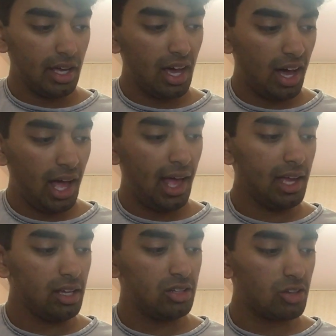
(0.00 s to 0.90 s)
I
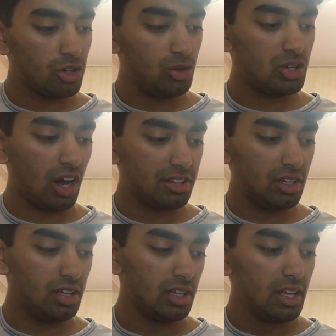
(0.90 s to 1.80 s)
know you gotta
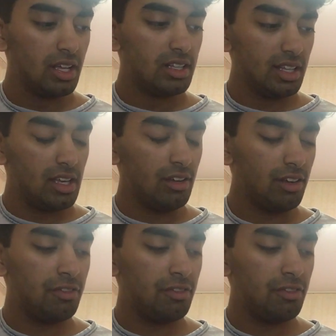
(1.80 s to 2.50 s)
leave.